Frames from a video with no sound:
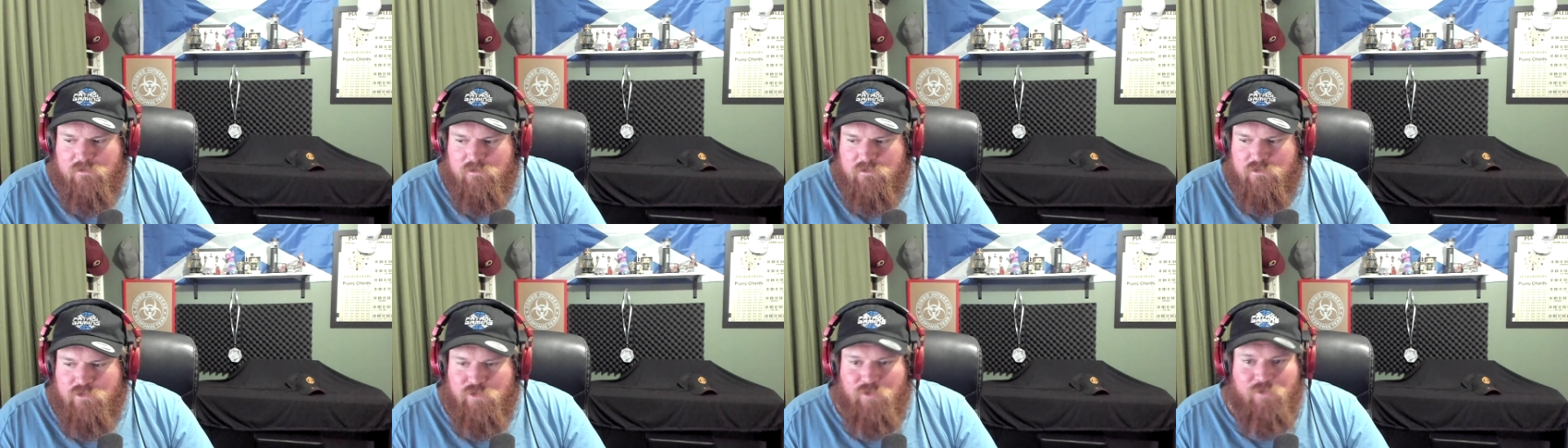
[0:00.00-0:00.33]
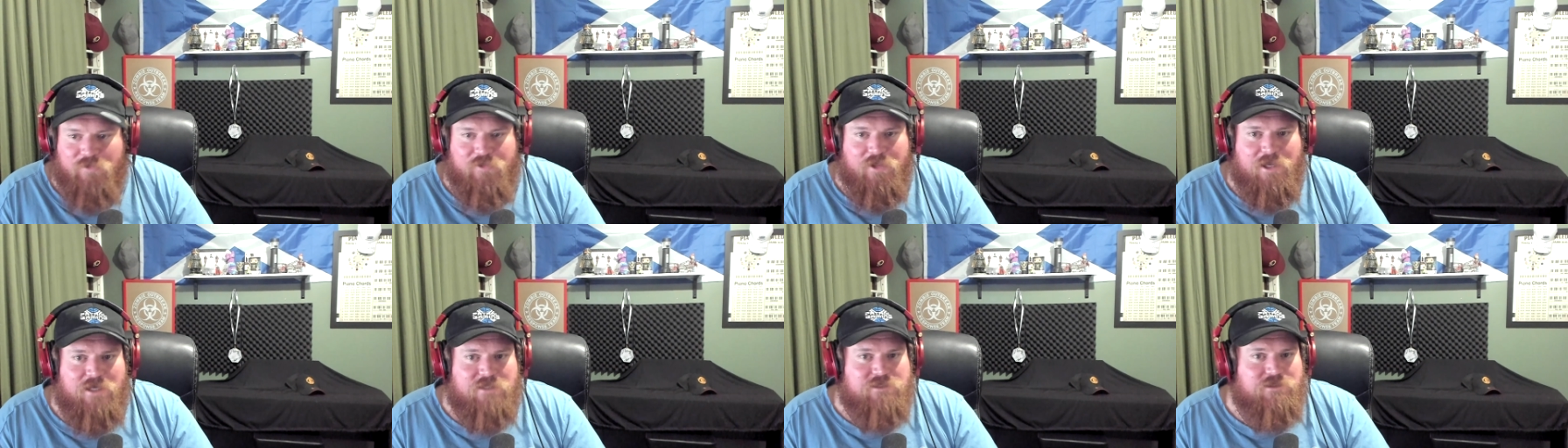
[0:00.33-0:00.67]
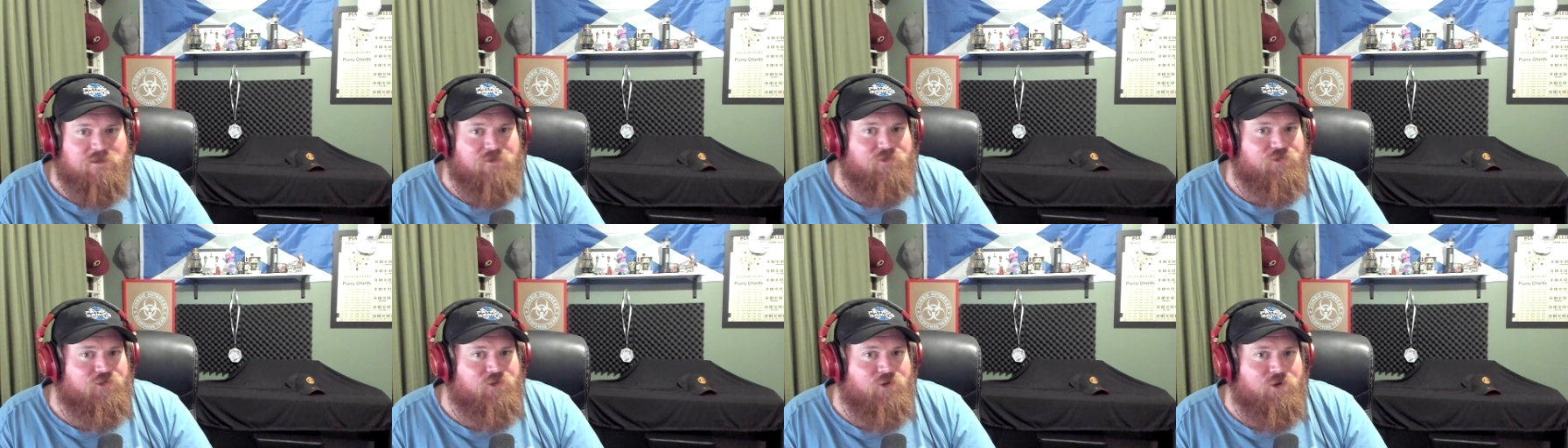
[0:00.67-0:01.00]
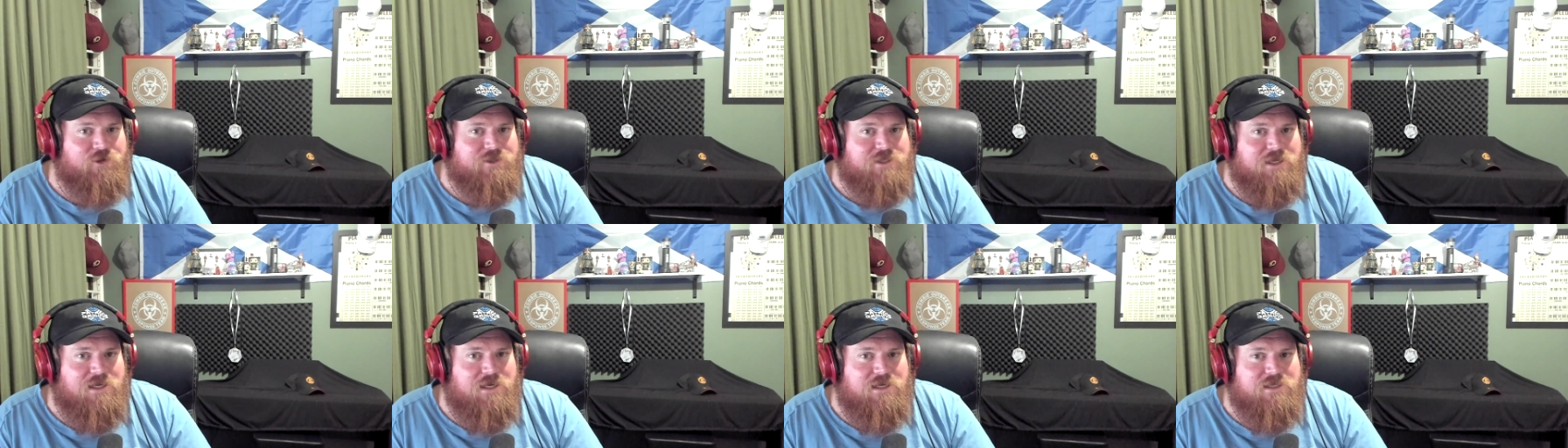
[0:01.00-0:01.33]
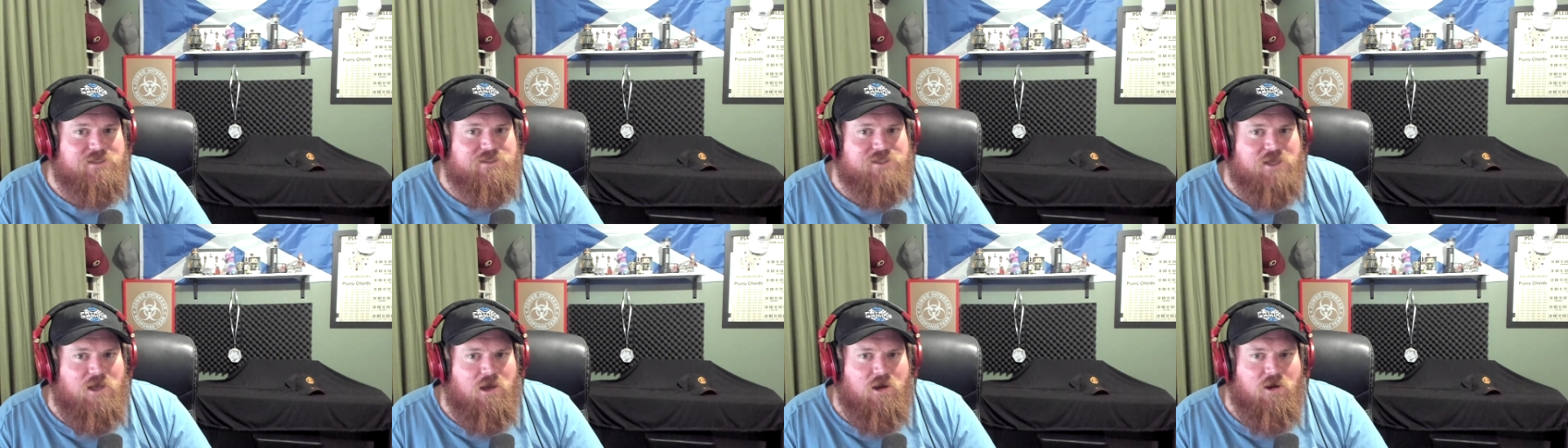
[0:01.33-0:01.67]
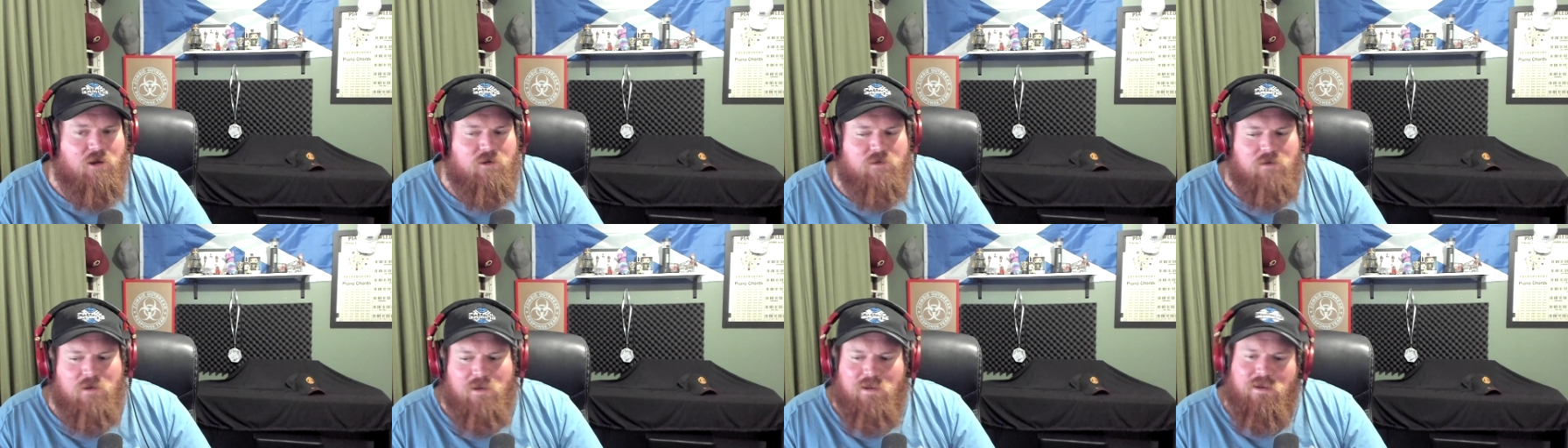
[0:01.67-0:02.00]
2013, so
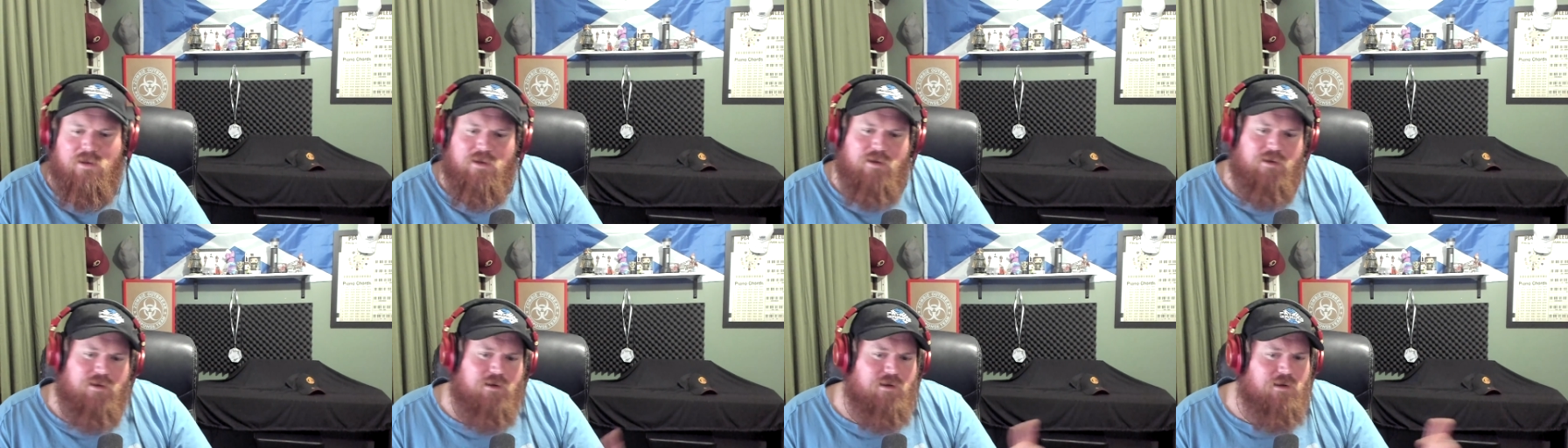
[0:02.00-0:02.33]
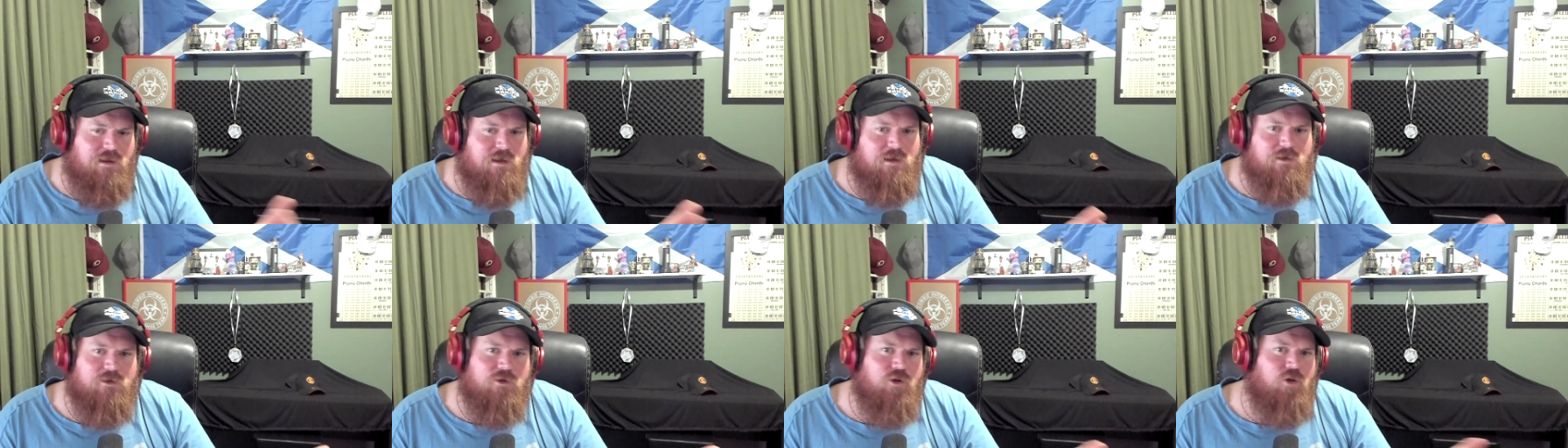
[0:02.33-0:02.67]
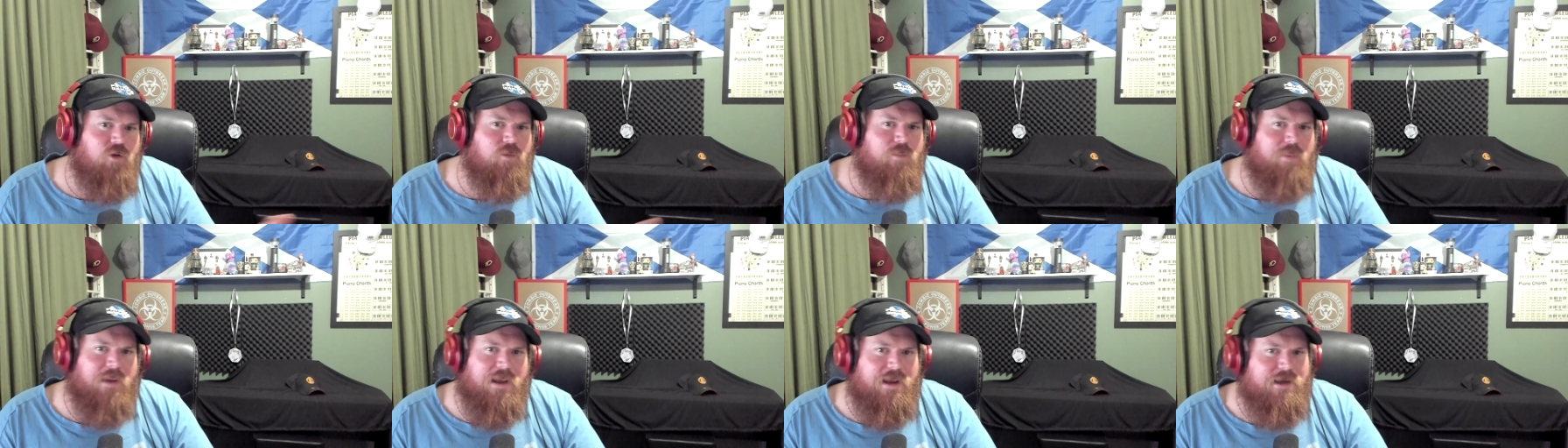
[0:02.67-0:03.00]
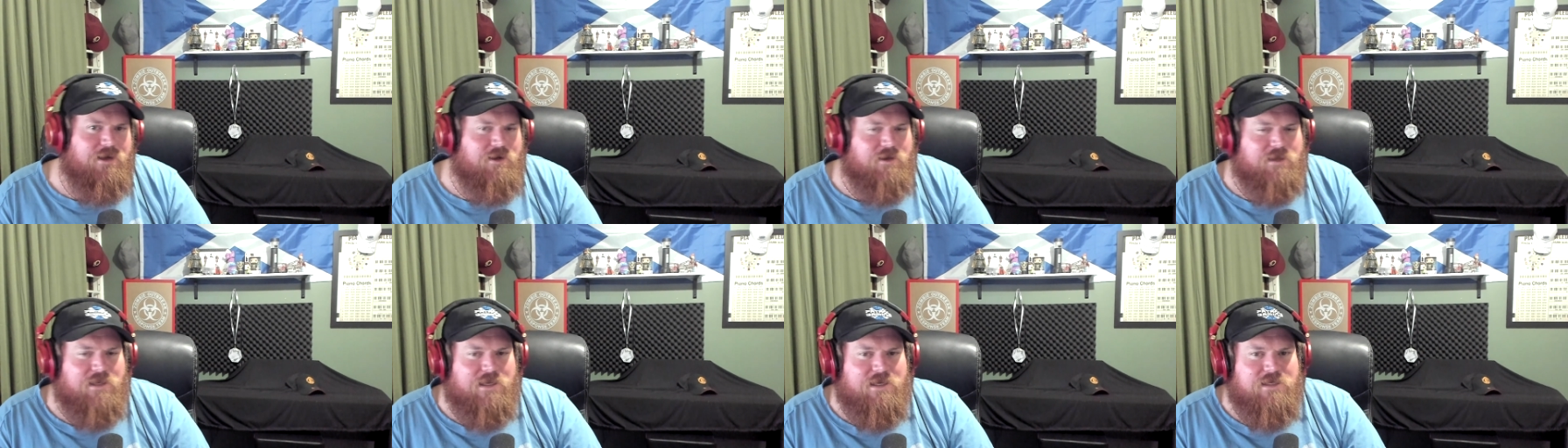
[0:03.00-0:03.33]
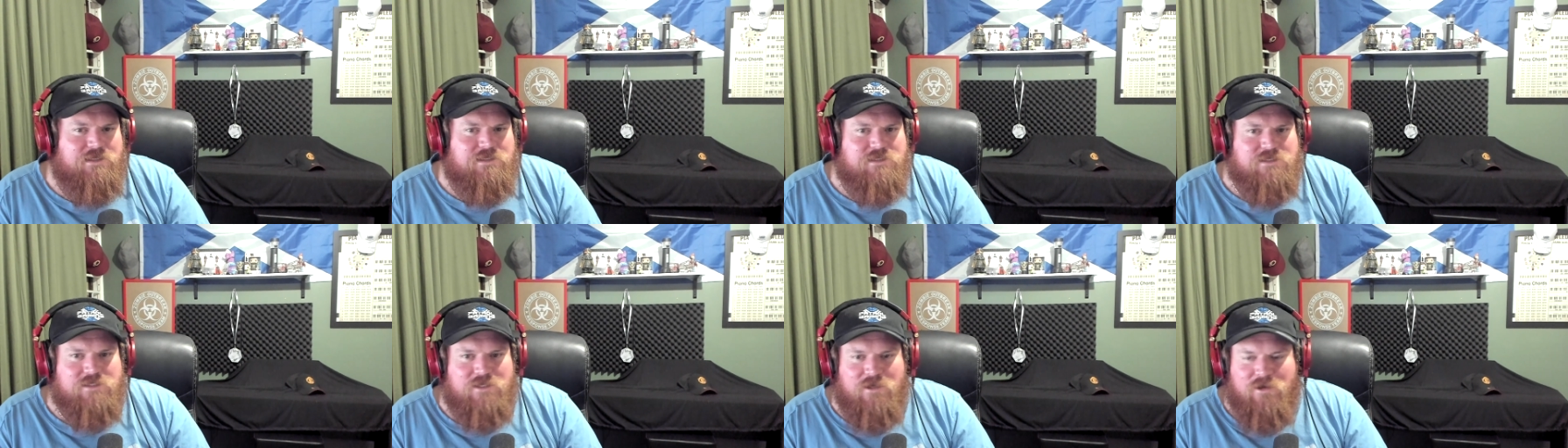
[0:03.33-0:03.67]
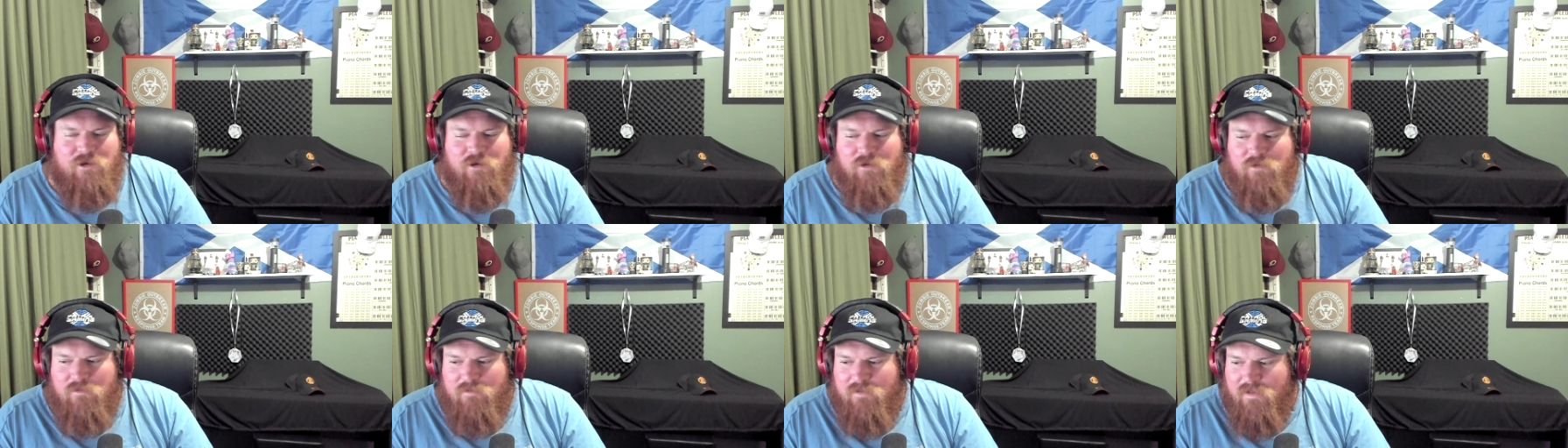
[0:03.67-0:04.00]
you know, new band I guess.
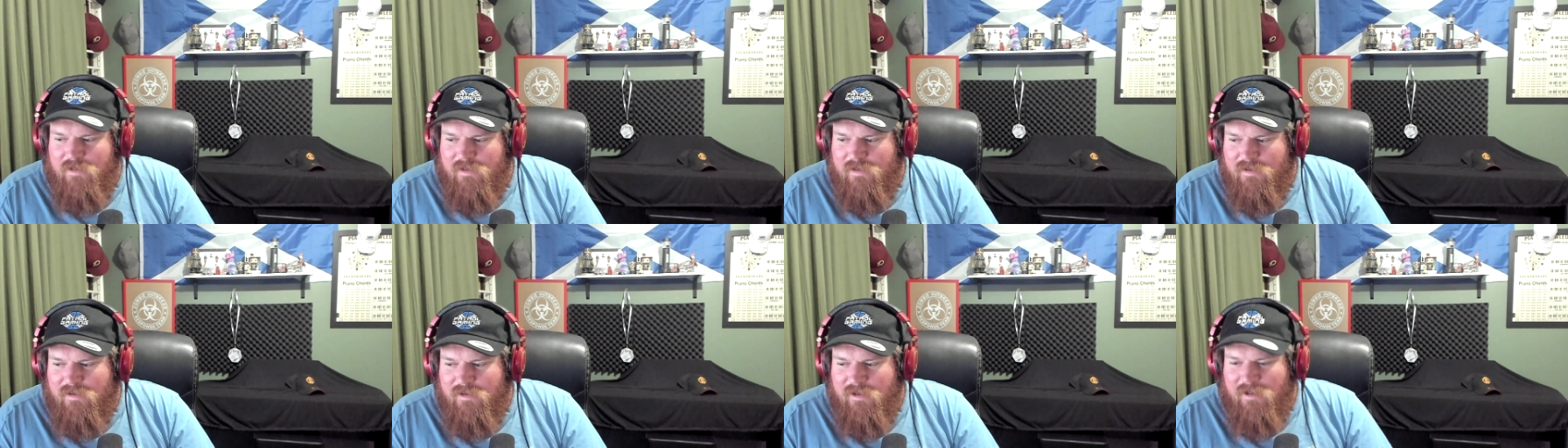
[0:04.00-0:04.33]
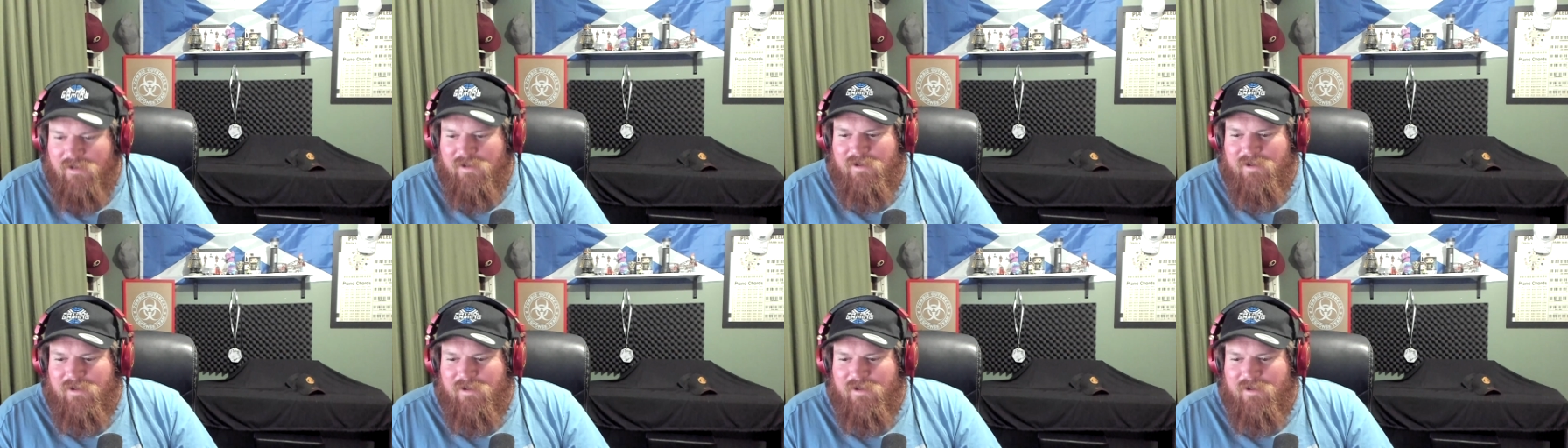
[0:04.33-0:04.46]
So